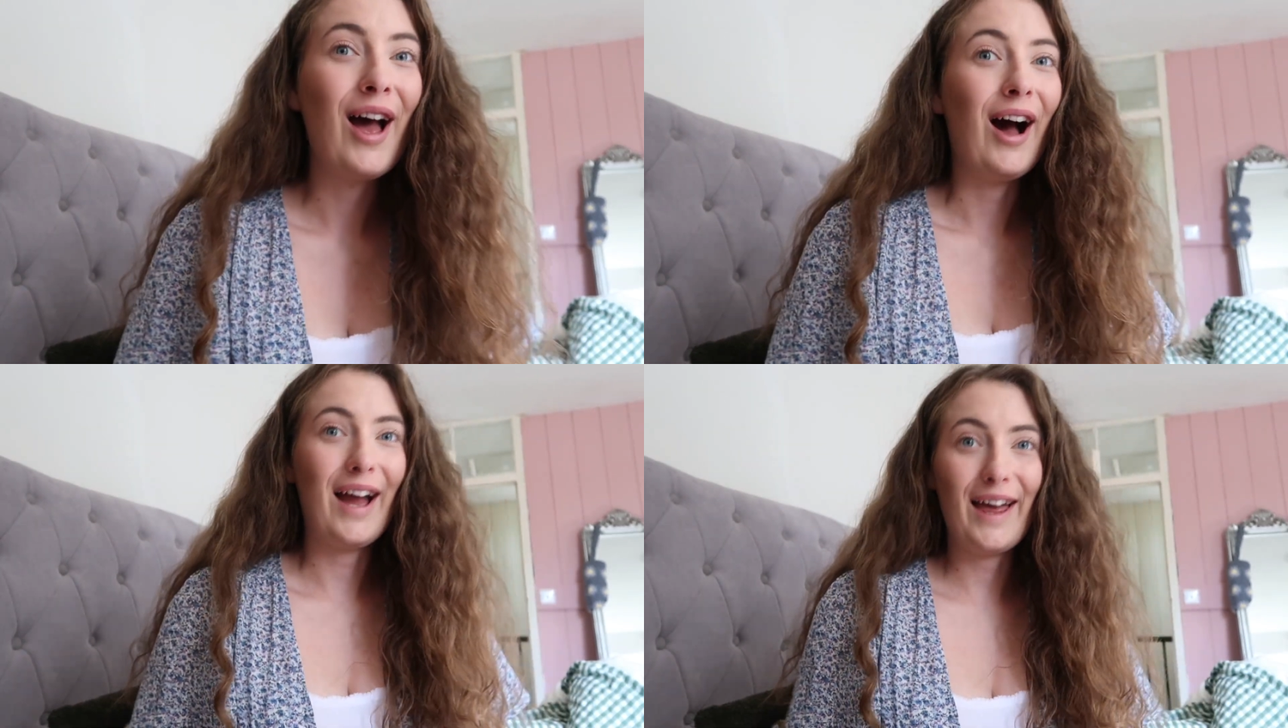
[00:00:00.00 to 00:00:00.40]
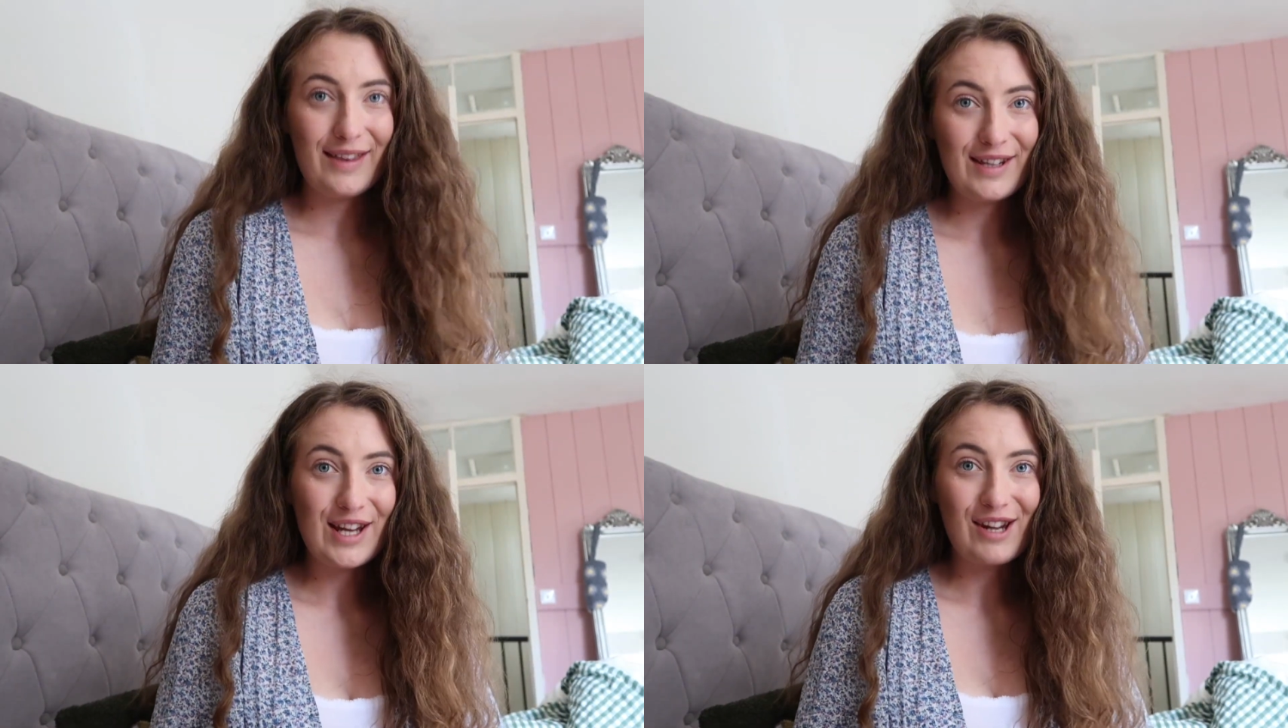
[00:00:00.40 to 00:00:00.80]
I had
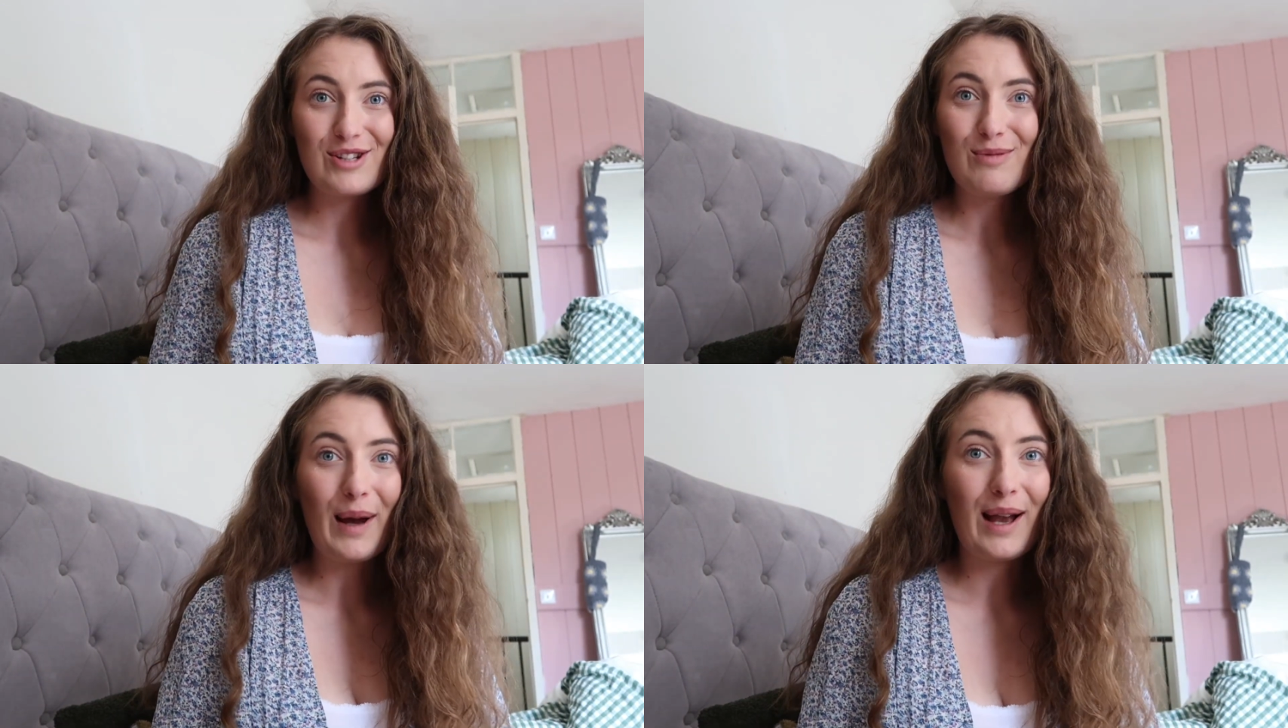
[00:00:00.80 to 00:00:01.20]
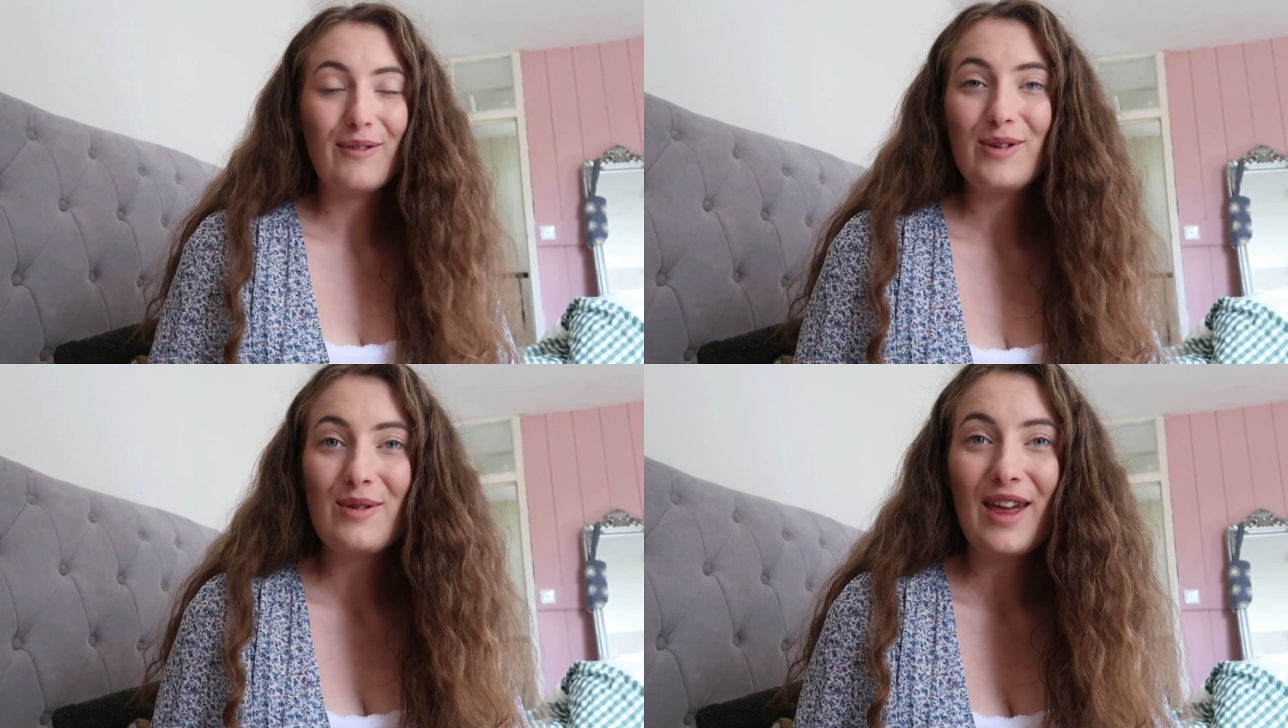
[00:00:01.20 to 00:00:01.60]
the intention of buying a
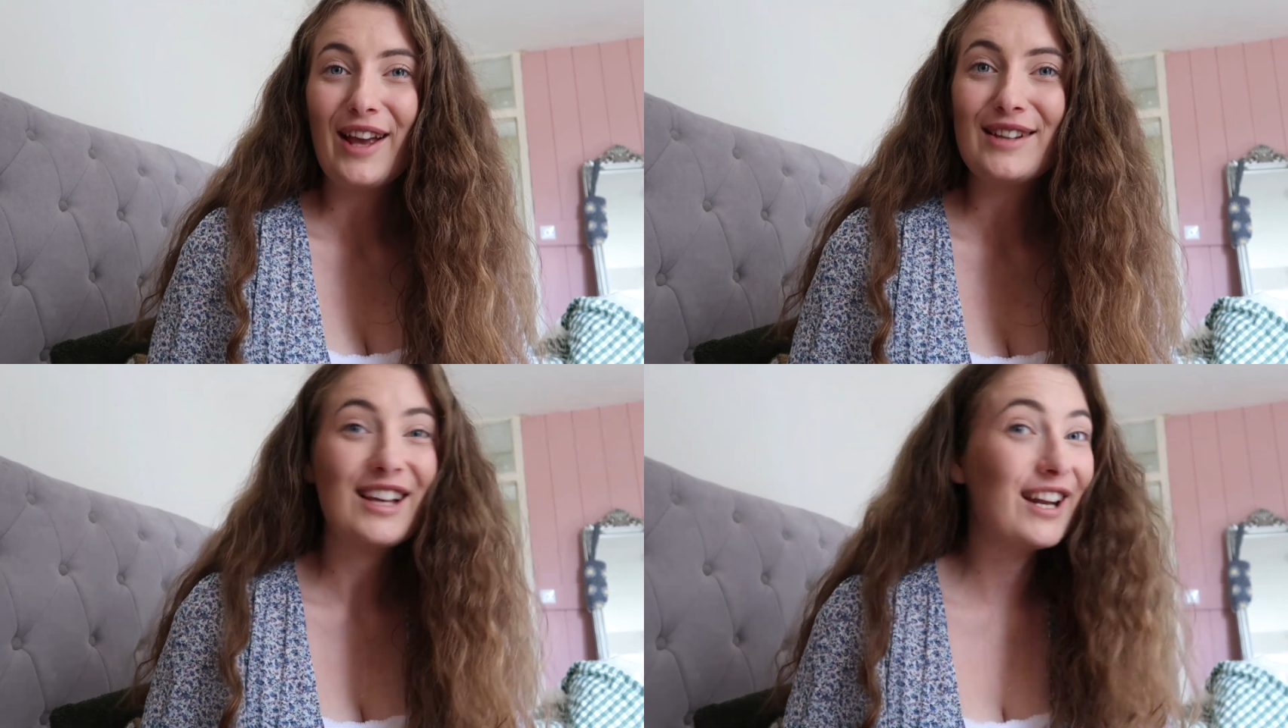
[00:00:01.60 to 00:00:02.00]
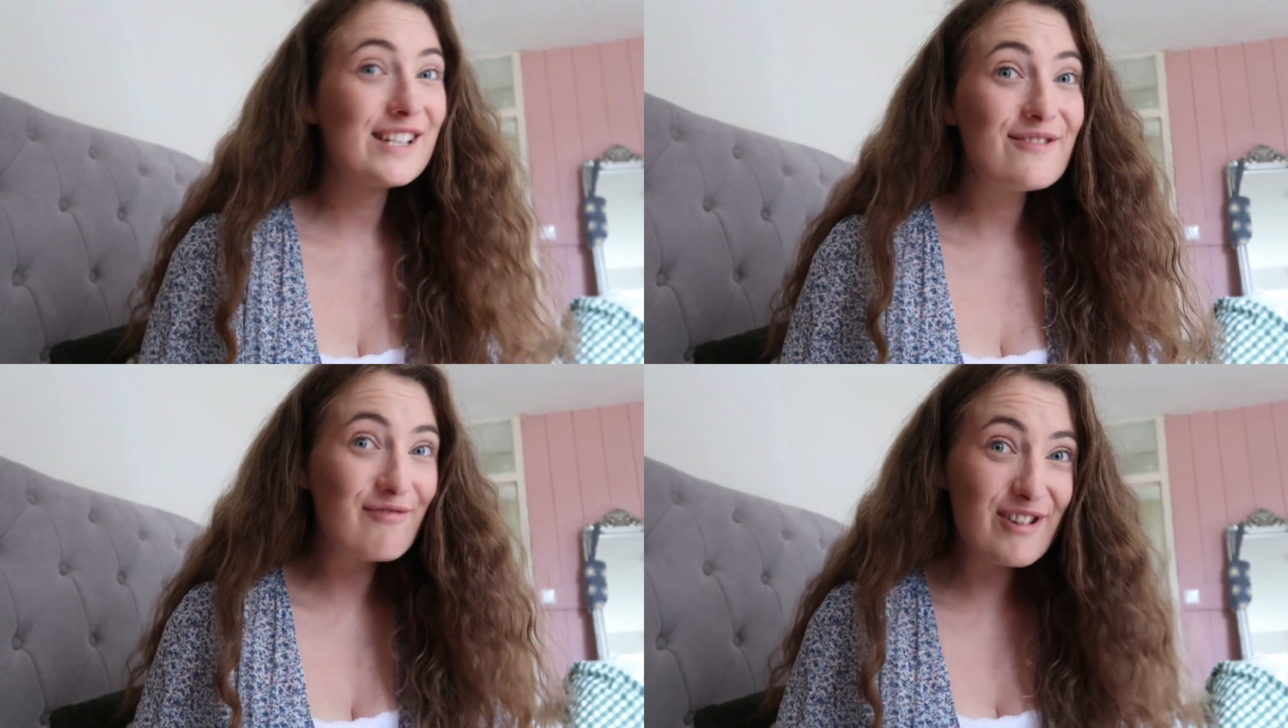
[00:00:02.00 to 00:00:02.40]
few things and I
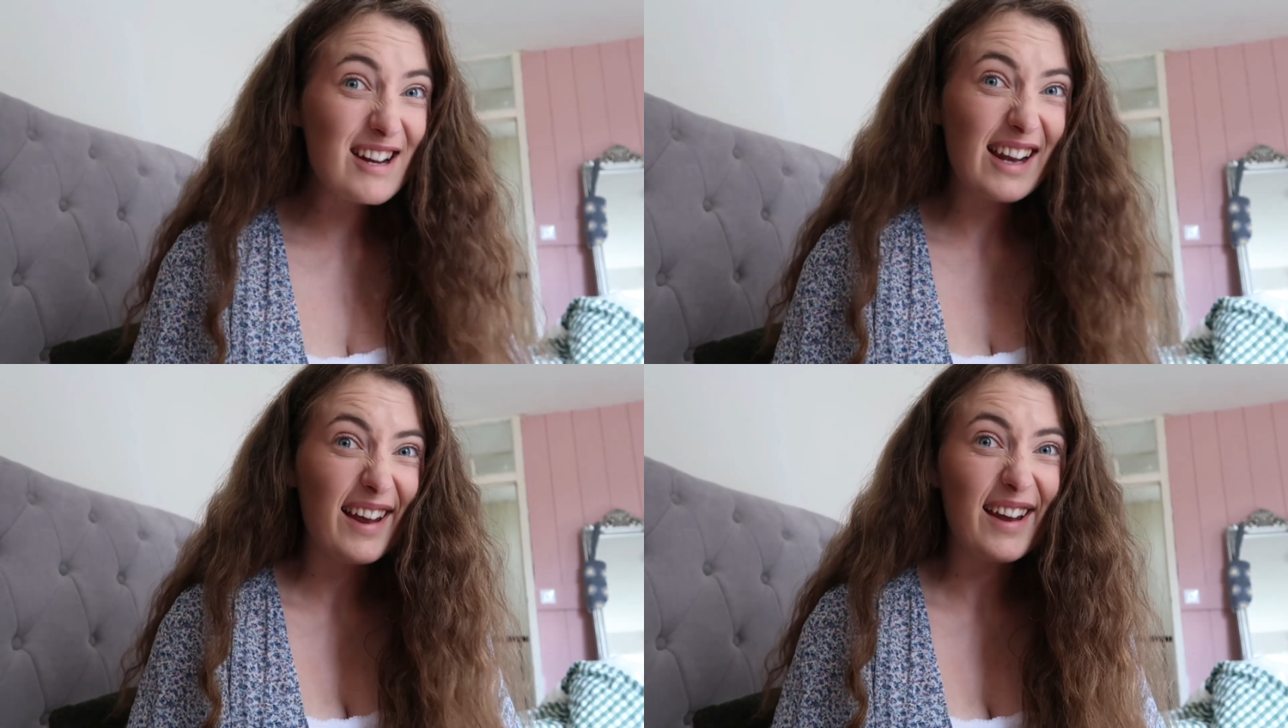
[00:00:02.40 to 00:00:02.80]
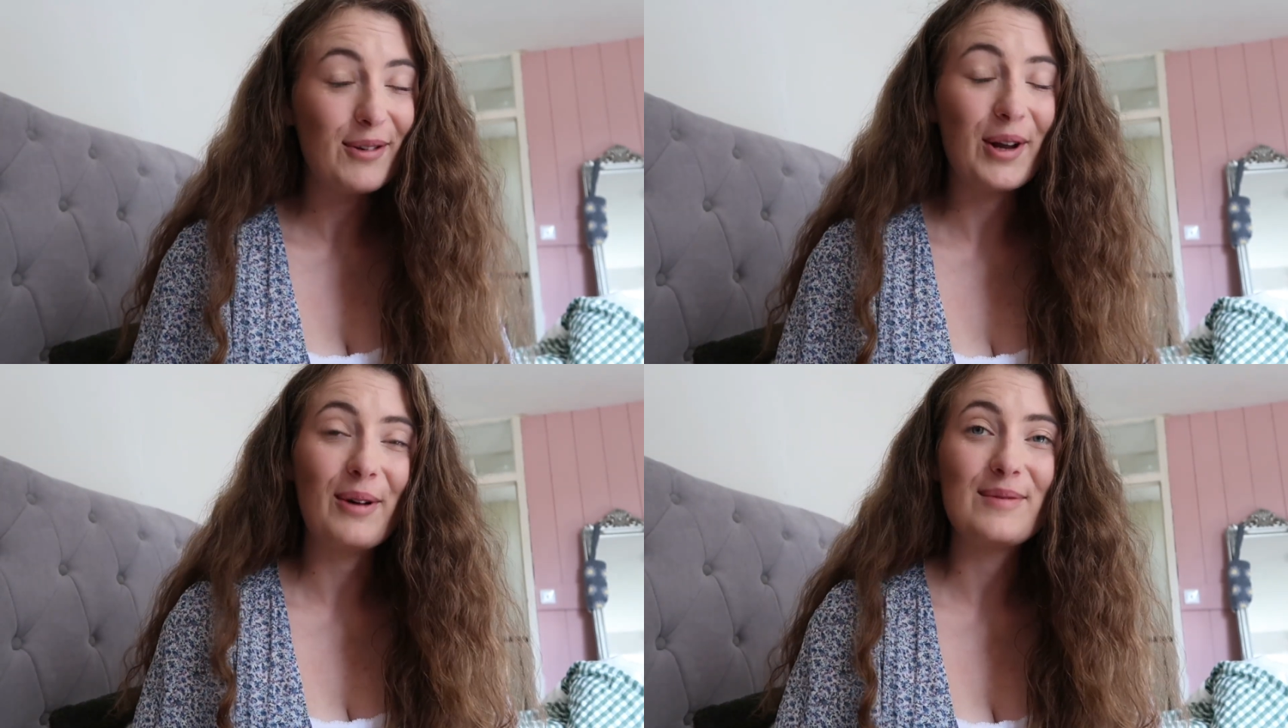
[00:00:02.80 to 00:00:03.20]
didn't really
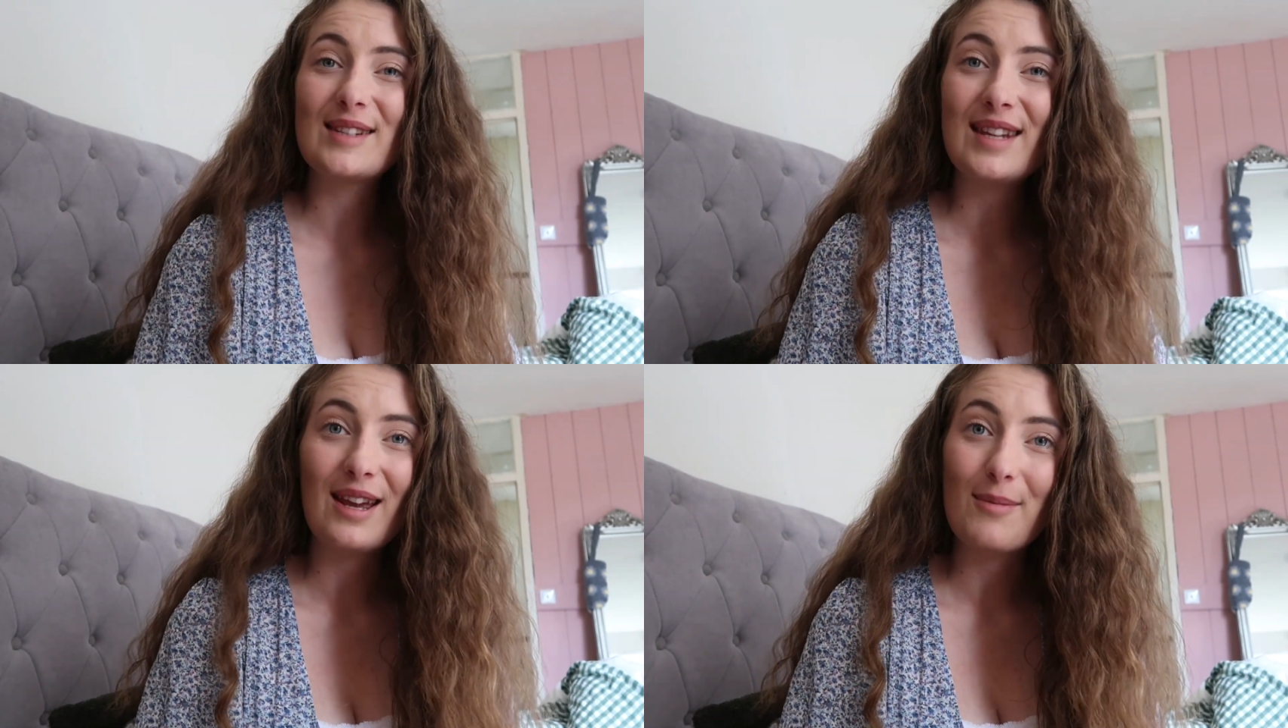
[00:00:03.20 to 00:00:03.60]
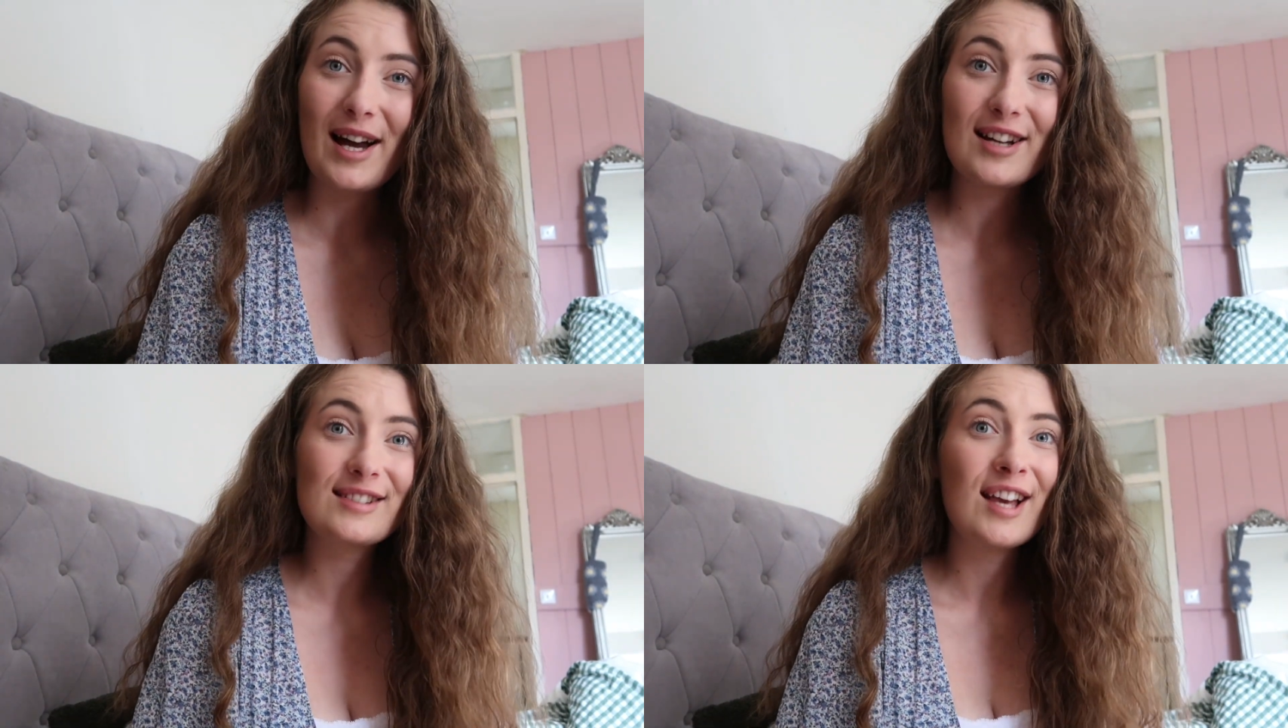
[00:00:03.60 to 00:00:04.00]
when it comes to TK
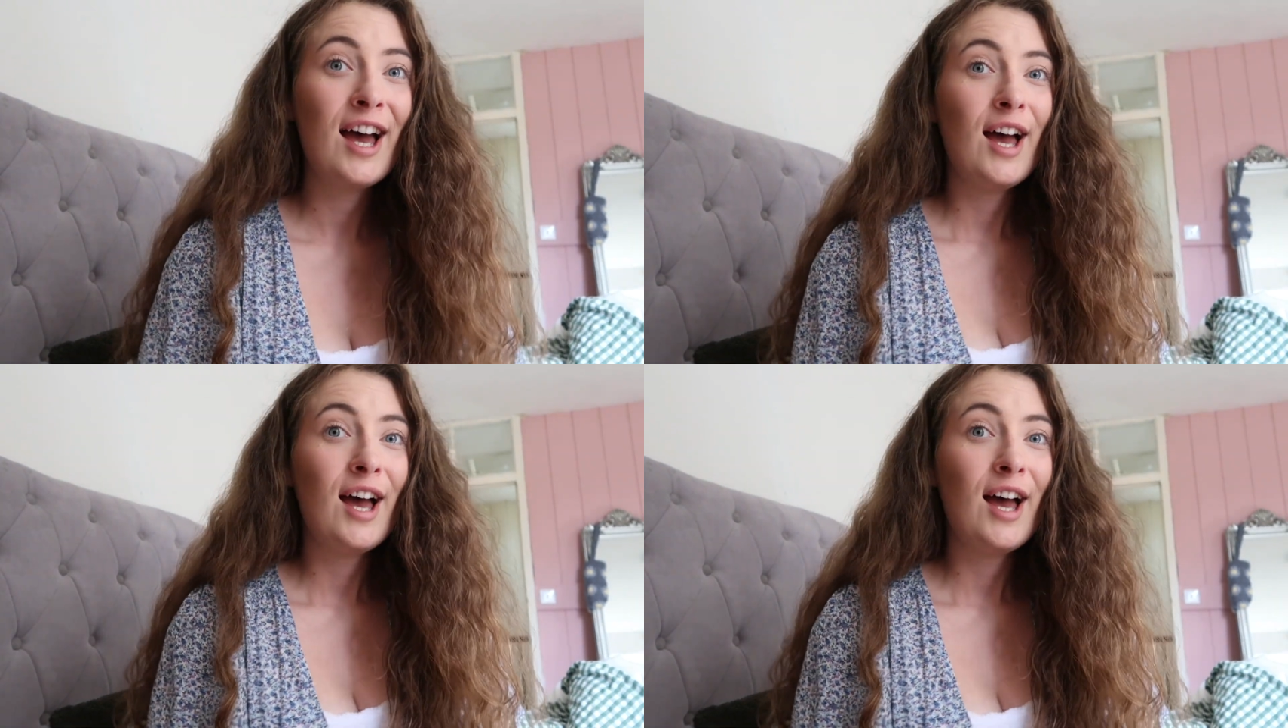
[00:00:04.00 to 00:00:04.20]
Maxx.